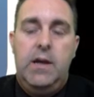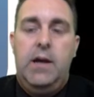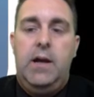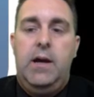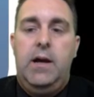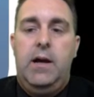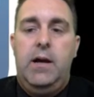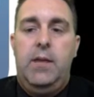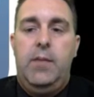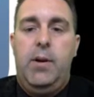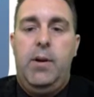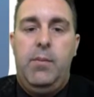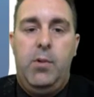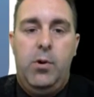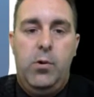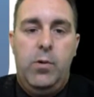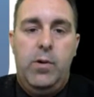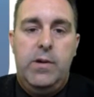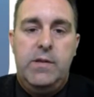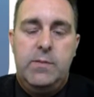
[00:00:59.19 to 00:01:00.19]
I'm
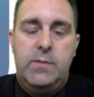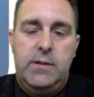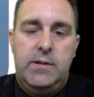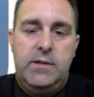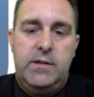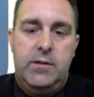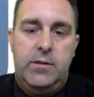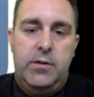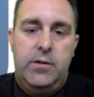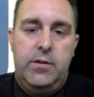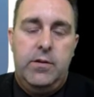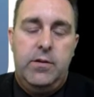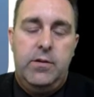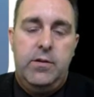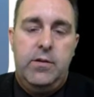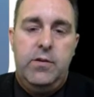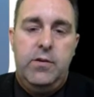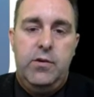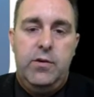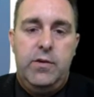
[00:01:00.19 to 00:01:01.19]
always willing to learn
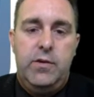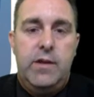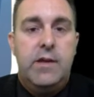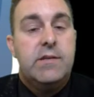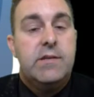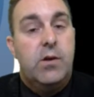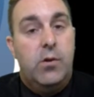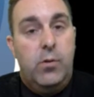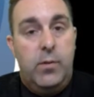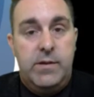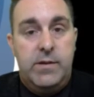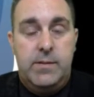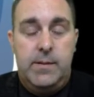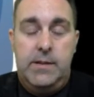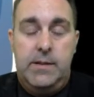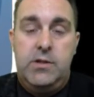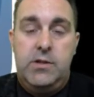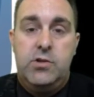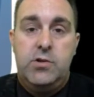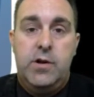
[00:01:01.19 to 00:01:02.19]
new things, always
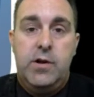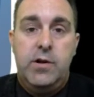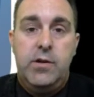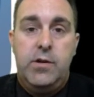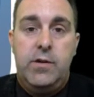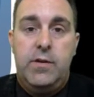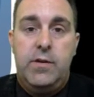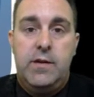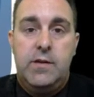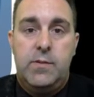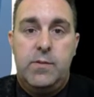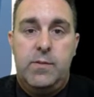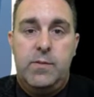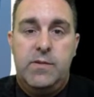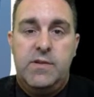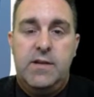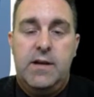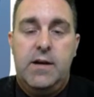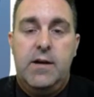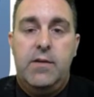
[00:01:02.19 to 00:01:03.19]
willing to try new things with the
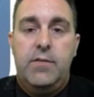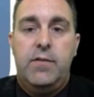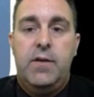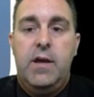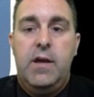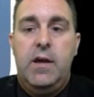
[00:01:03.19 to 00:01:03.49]
staff